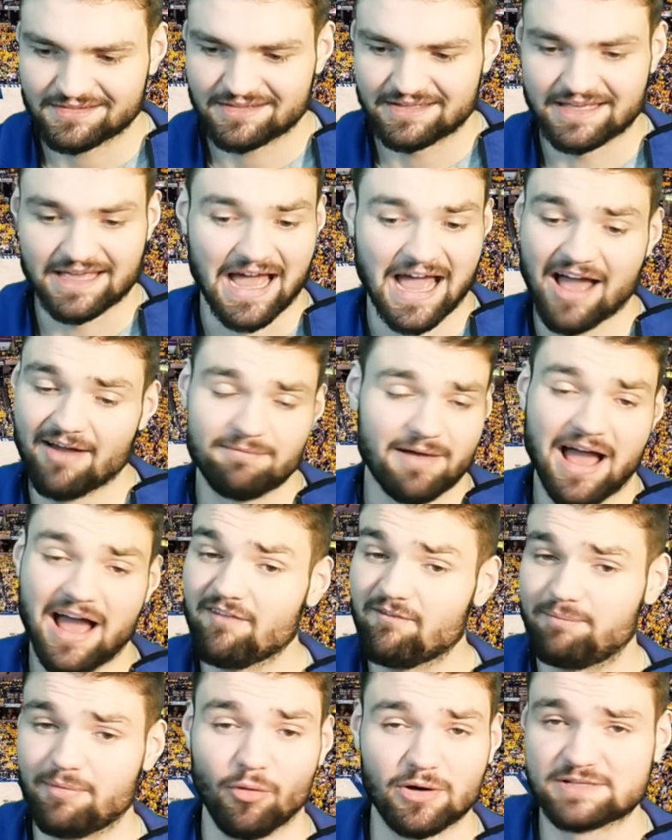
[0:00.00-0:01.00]
Yeah,
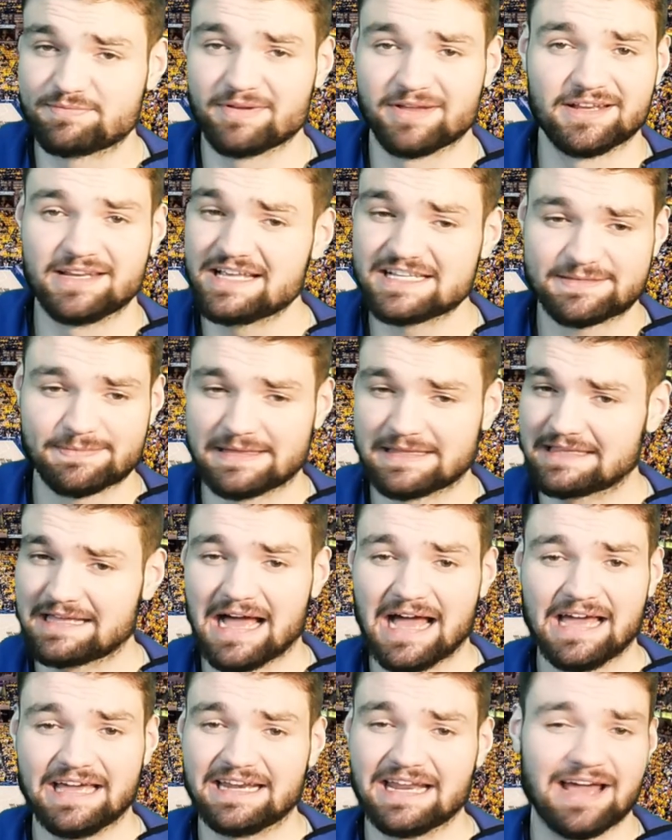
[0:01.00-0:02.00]
I've always been a Neesmith
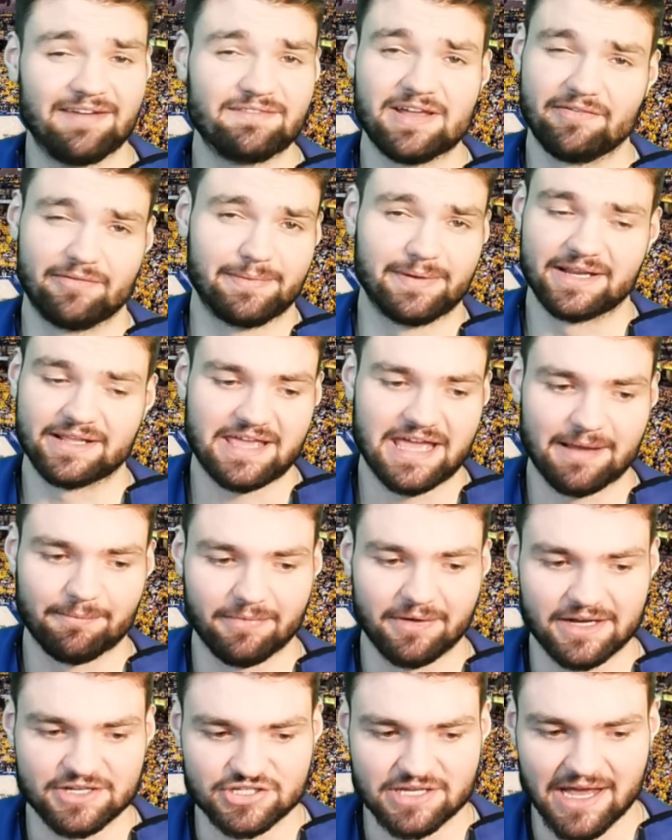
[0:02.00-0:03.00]
guy, and I've never been a Cam
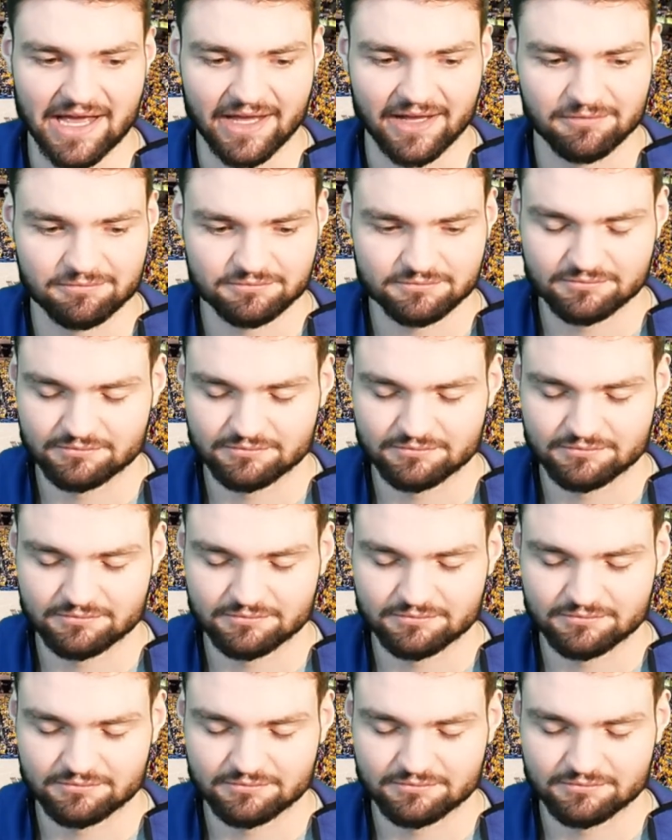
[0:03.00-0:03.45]
Reddish guy.